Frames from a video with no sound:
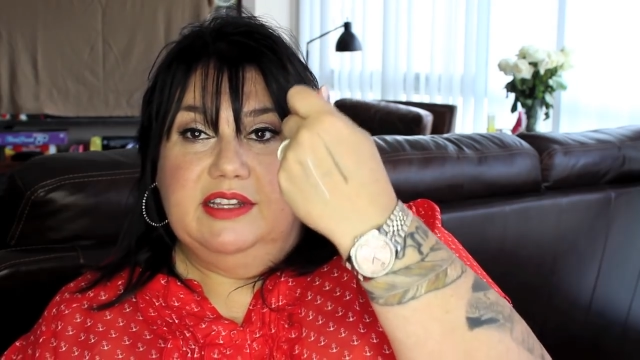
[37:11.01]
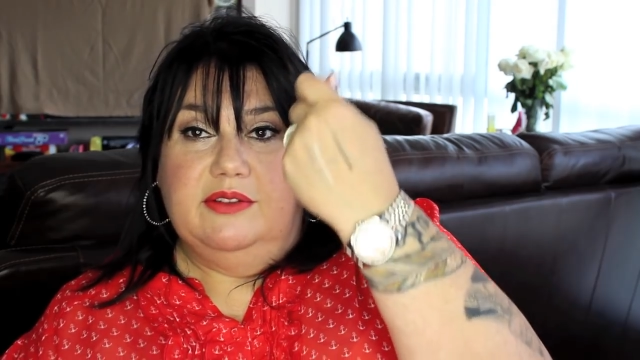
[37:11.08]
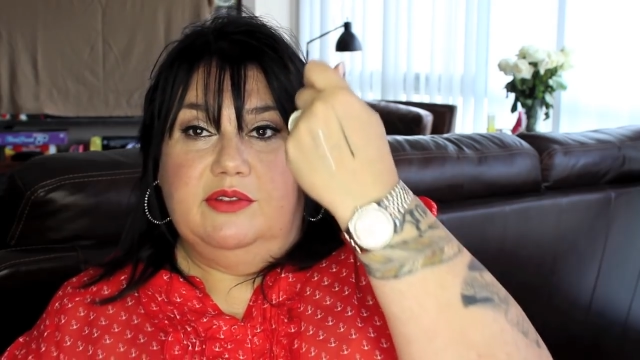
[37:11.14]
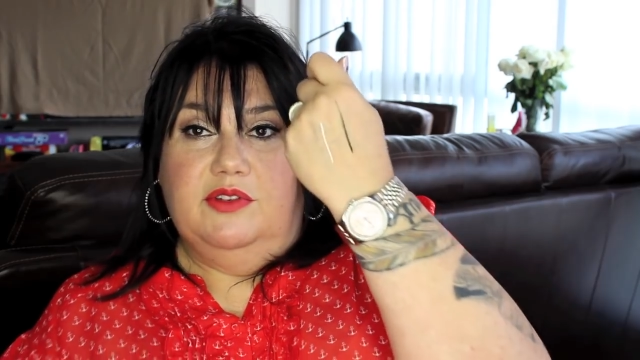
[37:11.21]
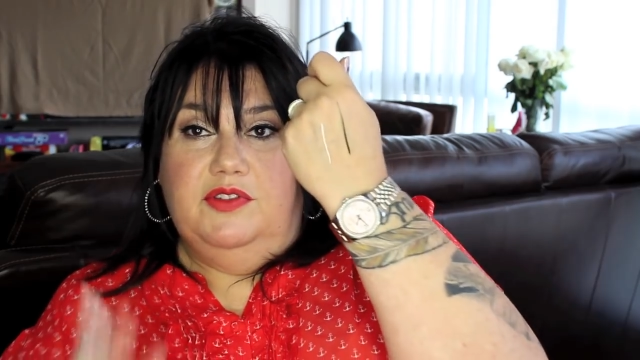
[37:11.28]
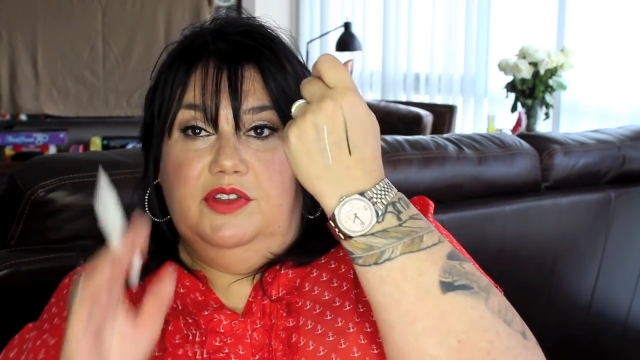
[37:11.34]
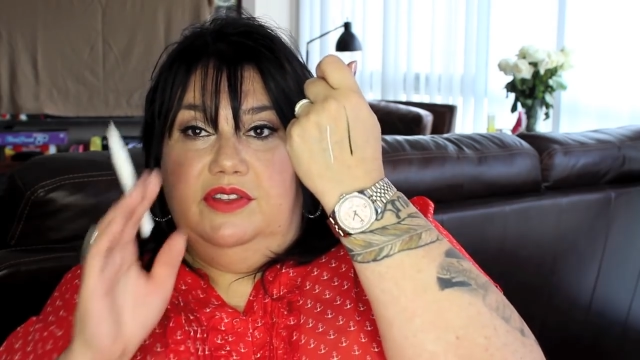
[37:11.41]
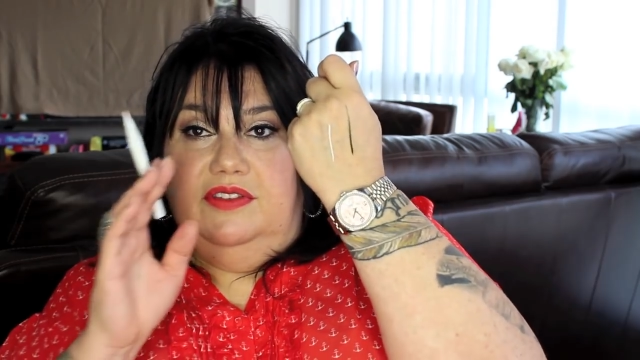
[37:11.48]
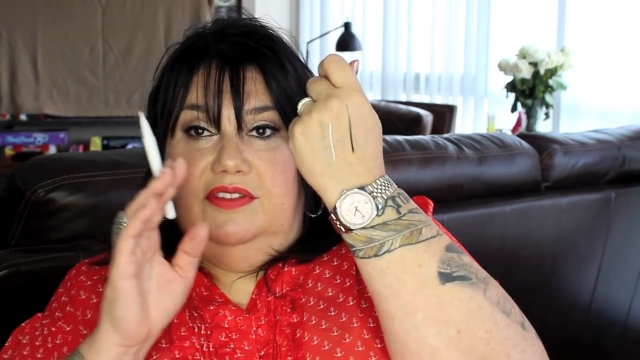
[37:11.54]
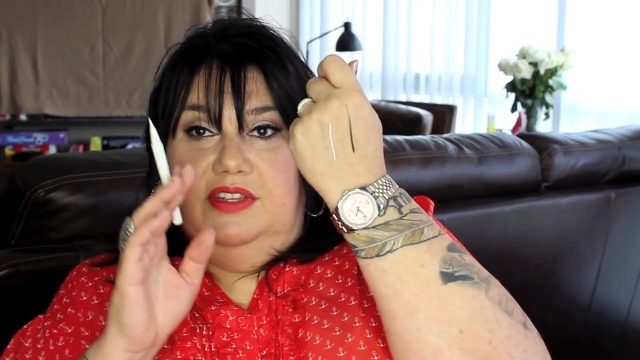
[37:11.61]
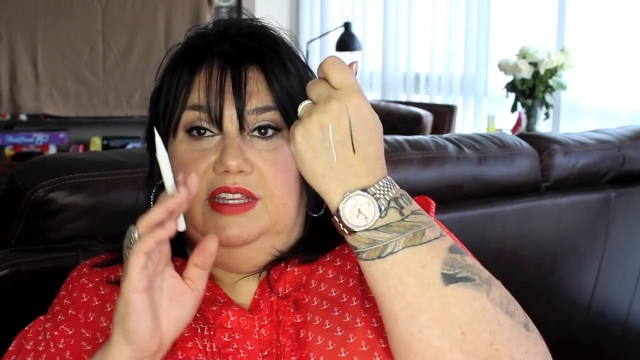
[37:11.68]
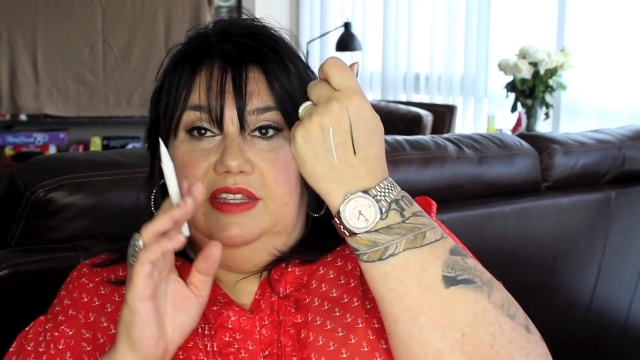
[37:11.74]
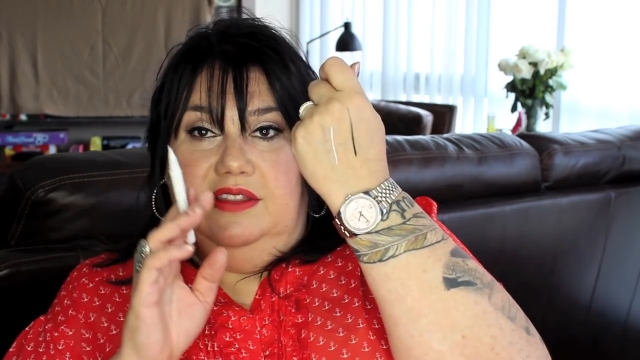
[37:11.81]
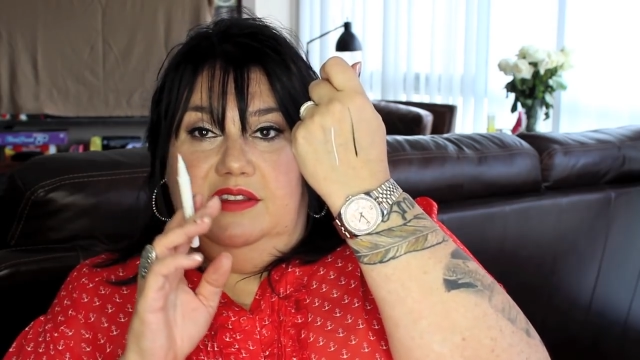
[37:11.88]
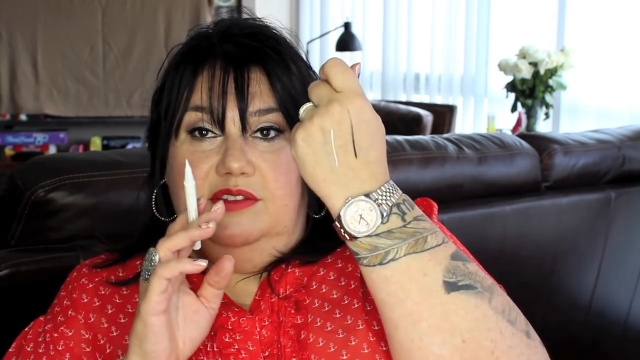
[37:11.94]
I don't know if you can
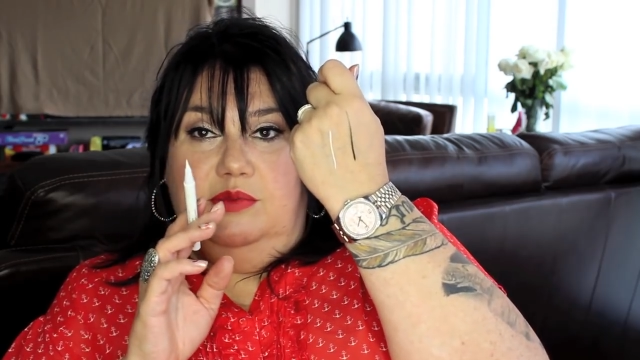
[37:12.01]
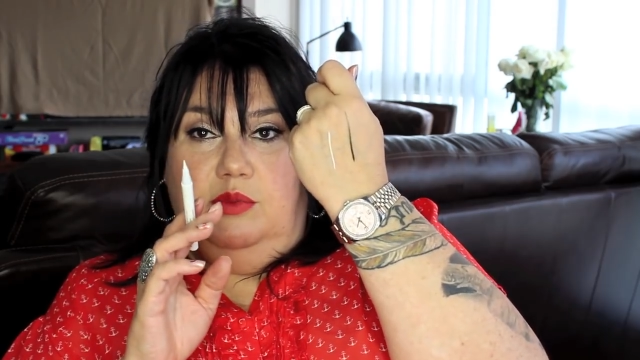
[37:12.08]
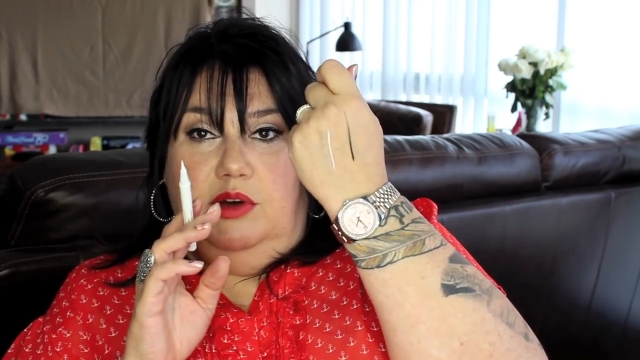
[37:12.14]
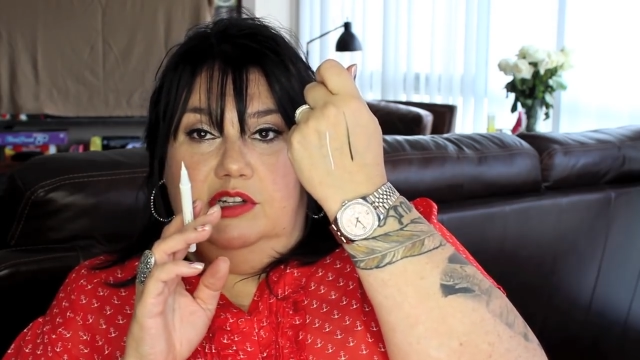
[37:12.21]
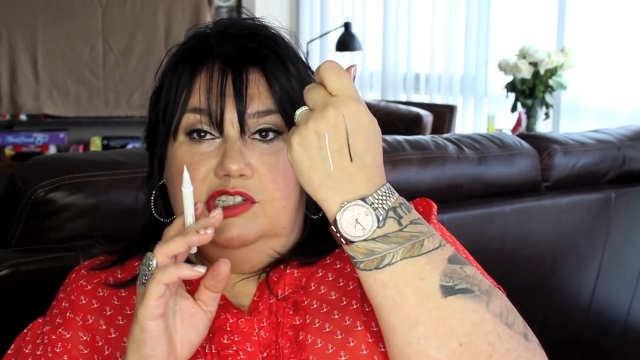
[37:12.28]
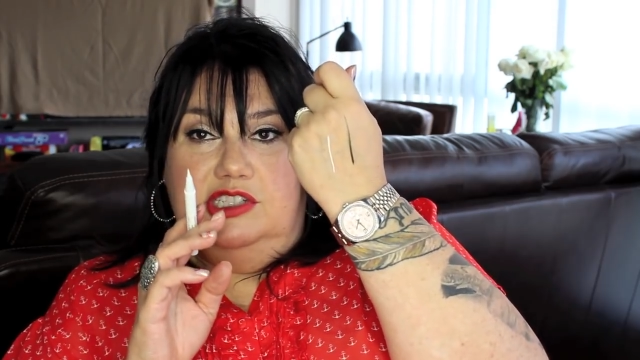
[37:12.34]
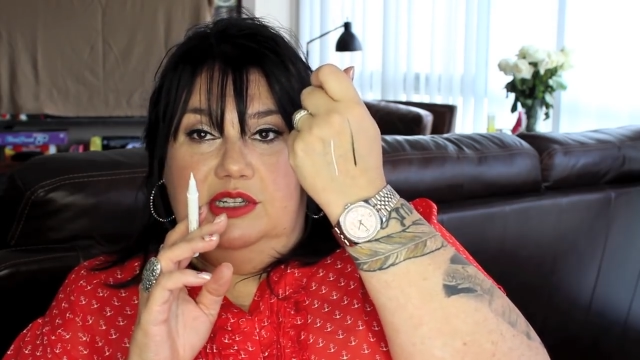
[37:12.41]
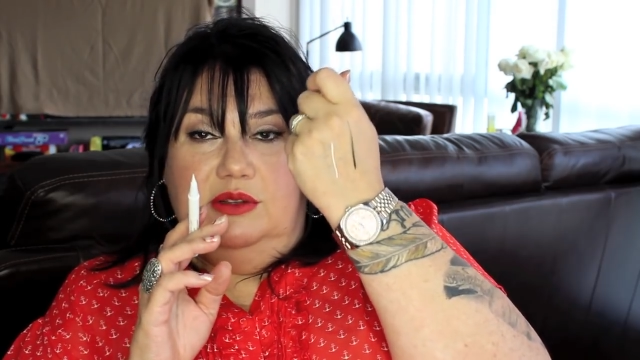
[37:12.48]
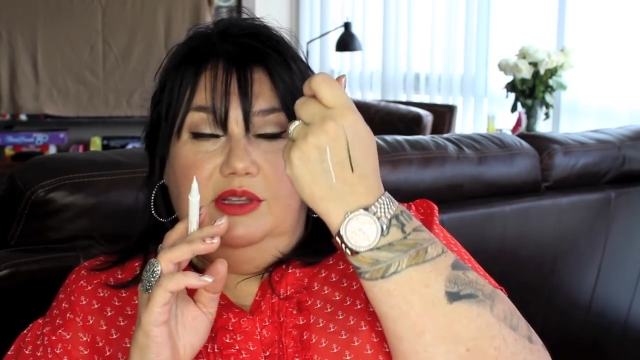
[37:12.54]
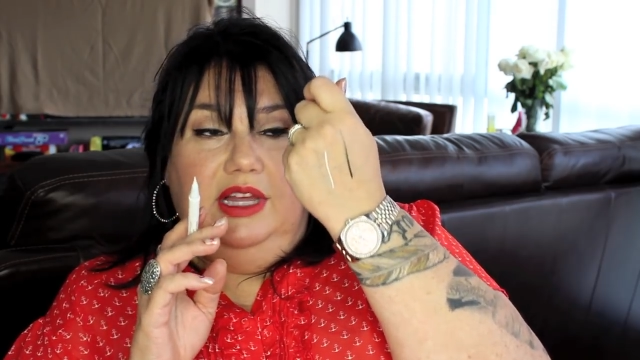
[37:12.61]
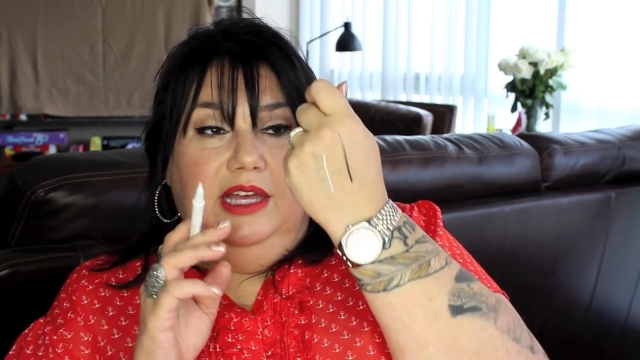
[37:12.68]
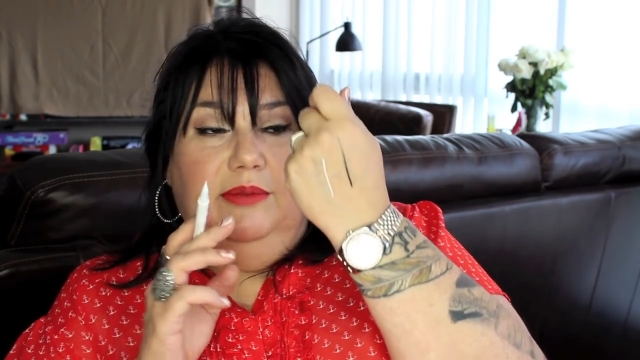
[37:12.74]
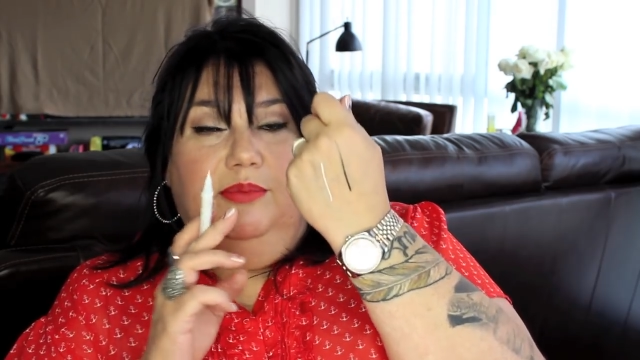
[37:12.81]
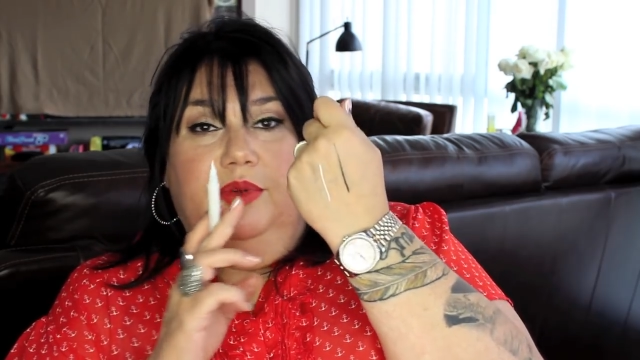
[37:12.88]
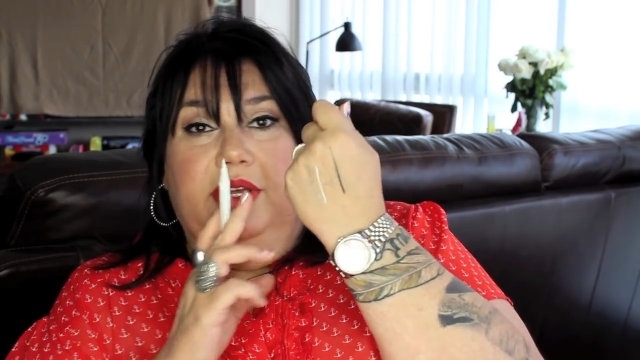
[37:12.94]
see it in this washed out
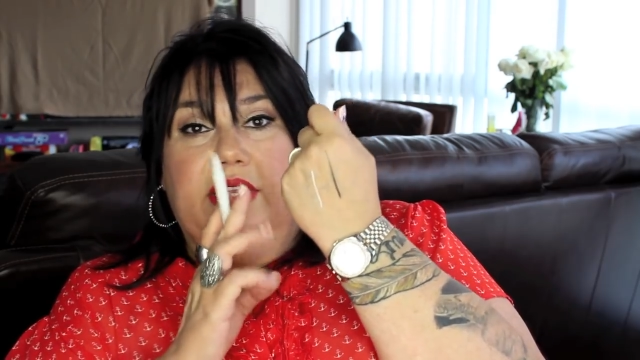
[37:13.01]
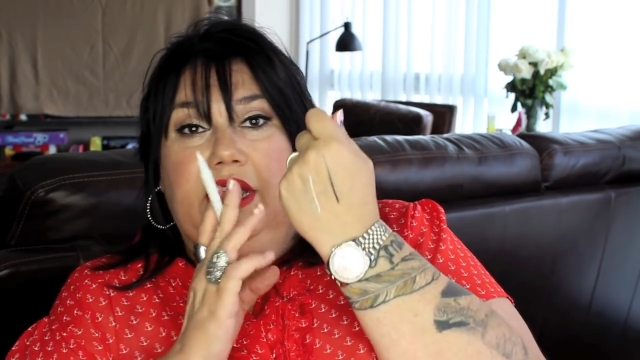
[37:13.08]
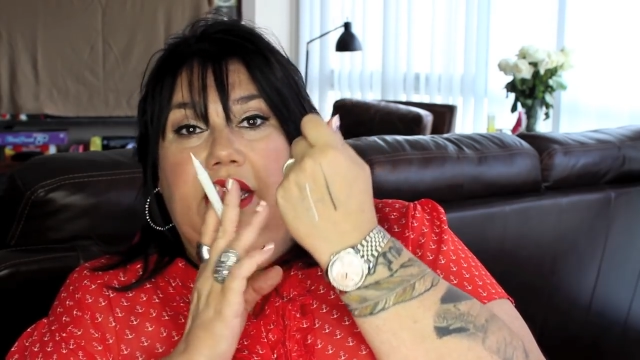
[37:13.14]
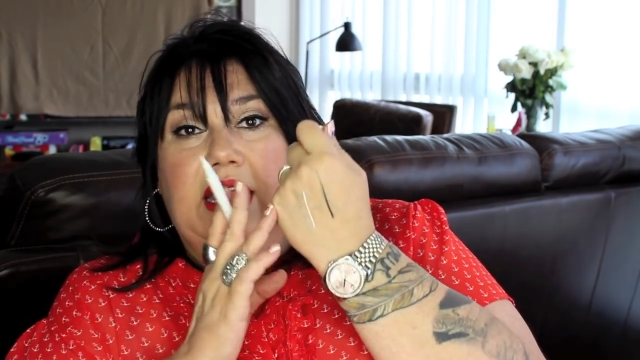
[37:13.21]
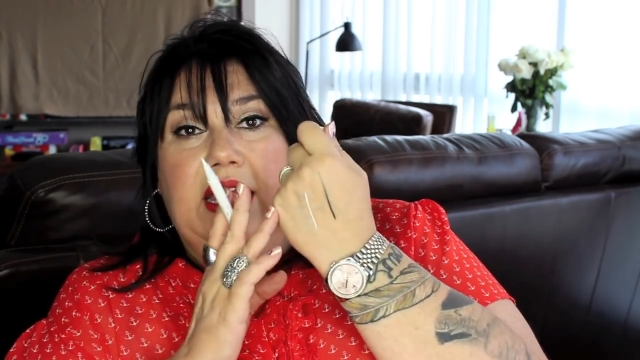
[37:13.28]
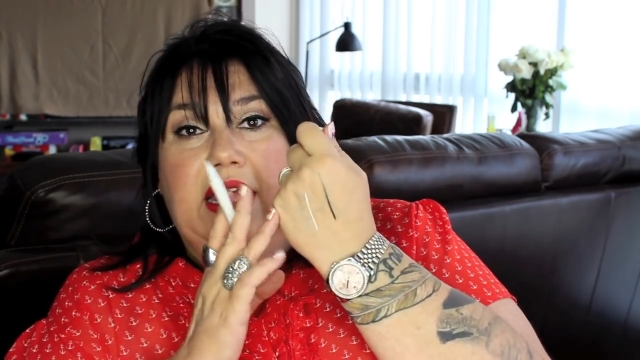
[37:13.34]
light, but